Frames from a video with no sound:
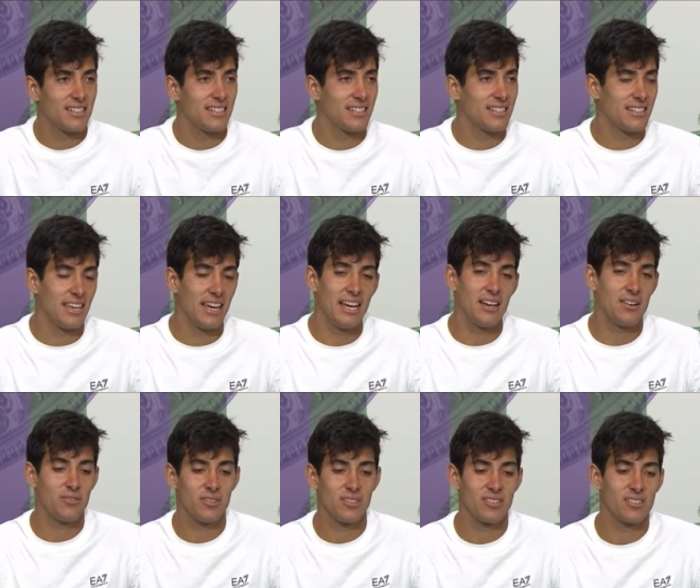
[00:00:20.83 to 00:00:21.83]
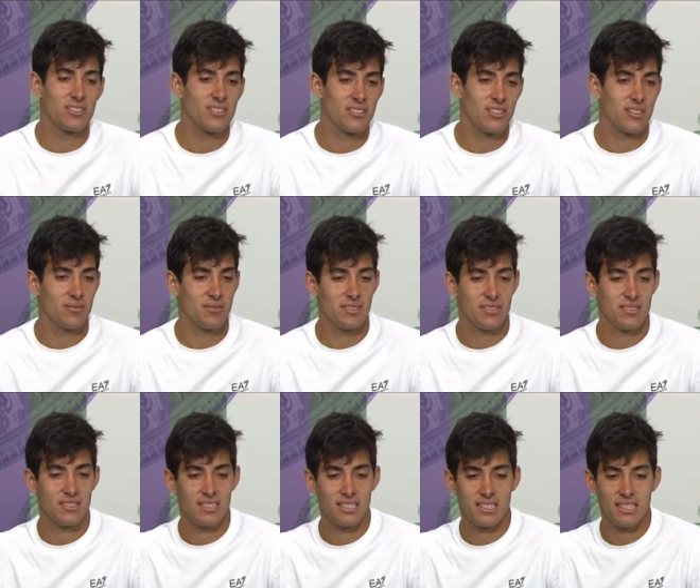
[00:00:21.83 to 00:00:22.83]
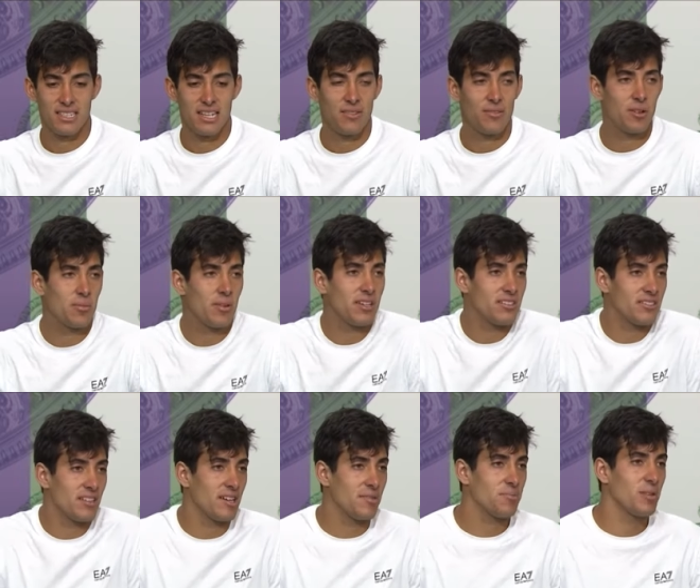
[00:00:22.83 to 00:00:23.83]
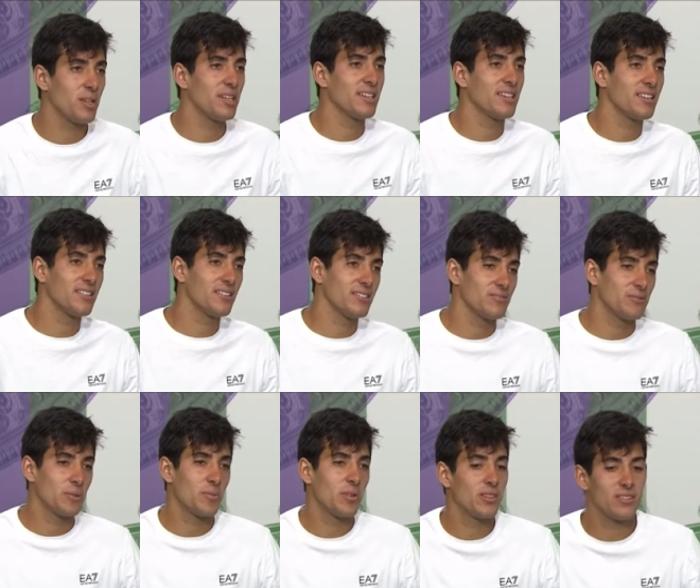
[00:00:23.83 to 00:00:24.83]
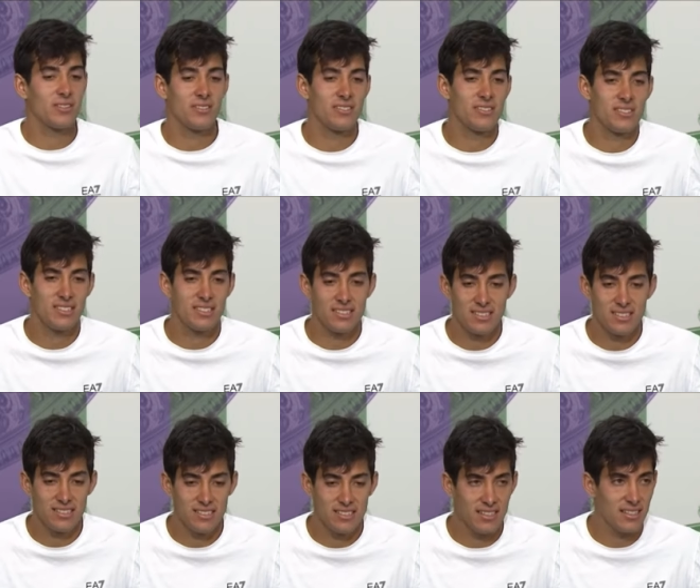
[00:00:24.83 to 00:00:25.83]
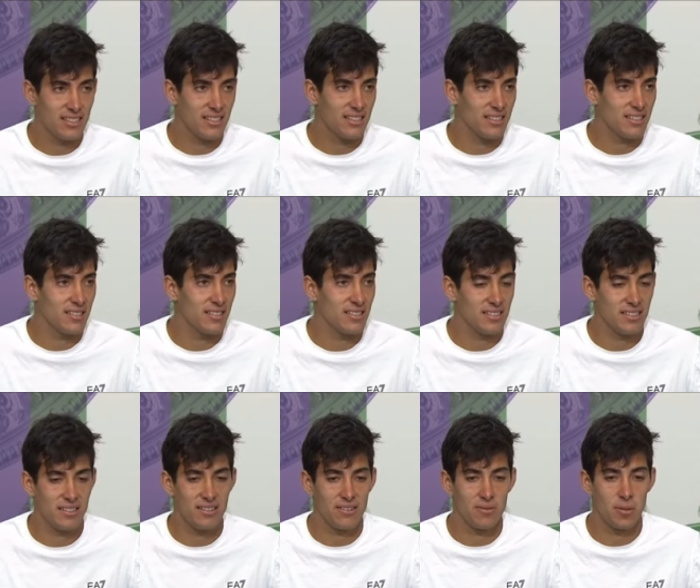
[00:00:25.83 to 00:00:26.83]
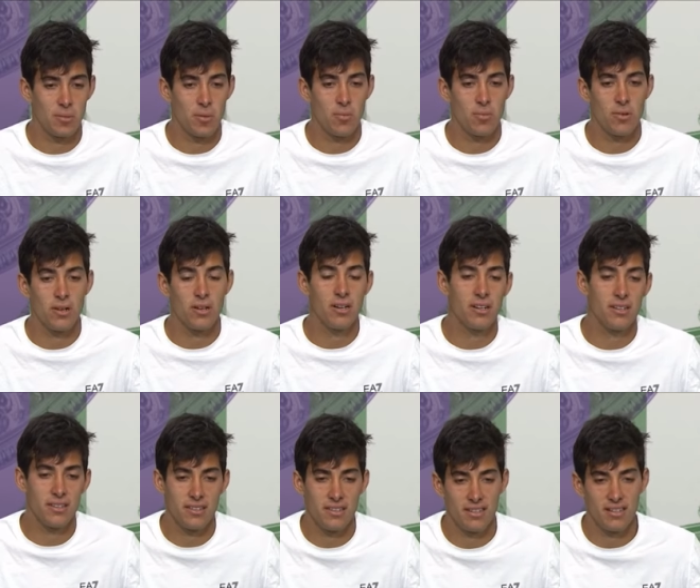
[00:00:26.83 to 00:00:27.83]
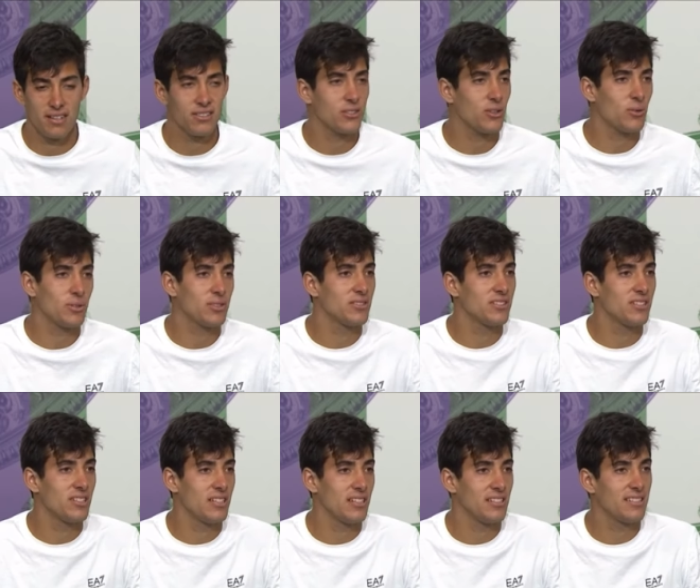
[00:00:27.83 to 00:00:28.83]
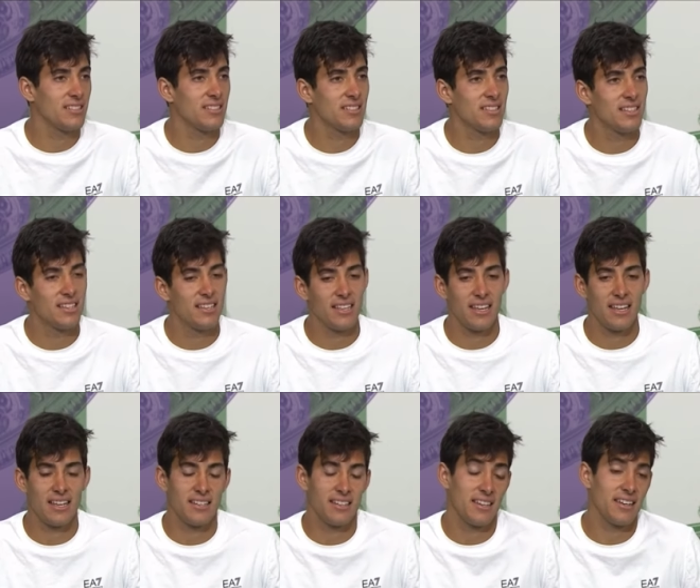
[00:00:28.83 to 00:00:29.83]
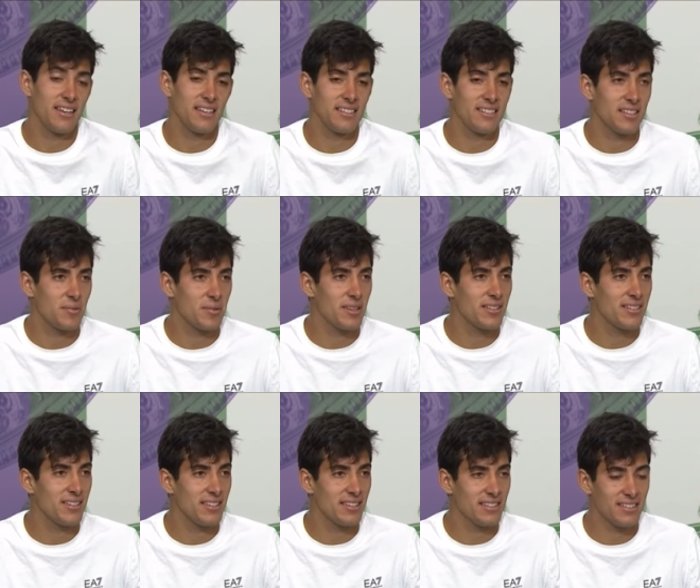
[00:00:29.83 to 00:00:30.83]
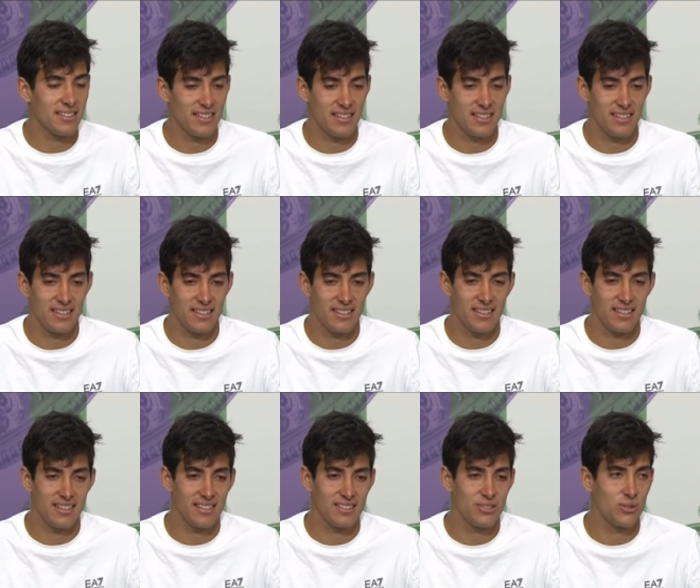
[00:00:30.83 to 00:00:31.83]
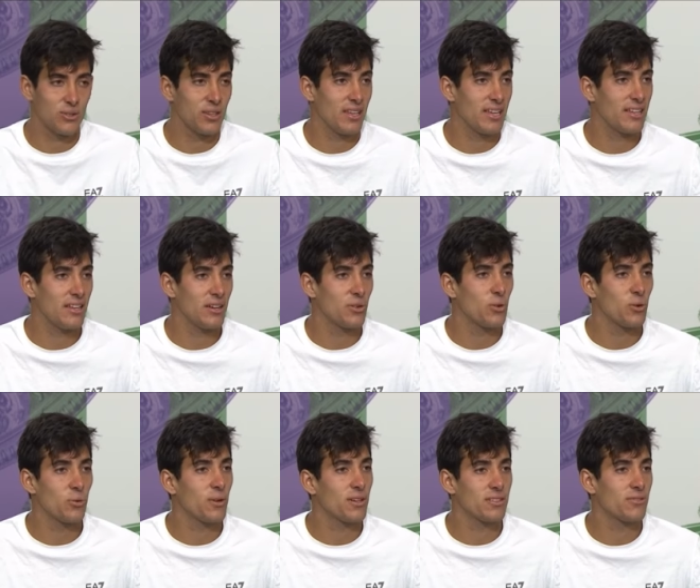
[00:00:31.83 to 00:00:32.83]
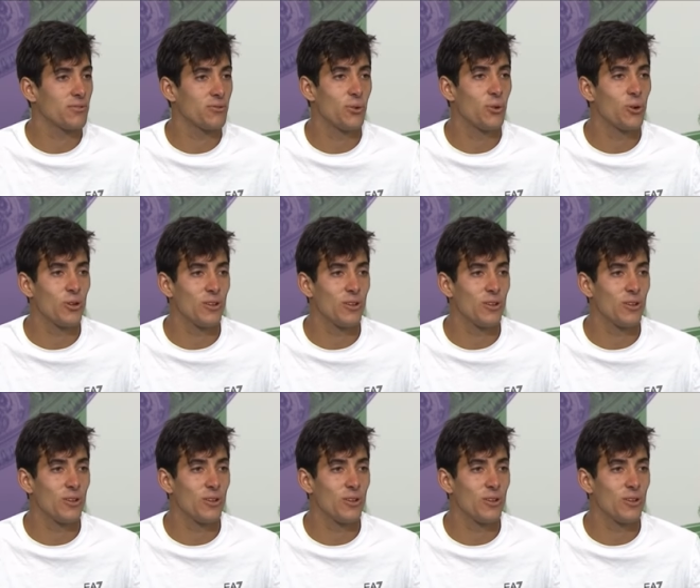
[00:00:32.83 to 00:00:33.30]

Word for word: Yeah, it feels good. I mean, every match that I play here in Wimbledon since I uh, remember, there's always Chileans, and yeah, it's amazing. Uh, today the court was full.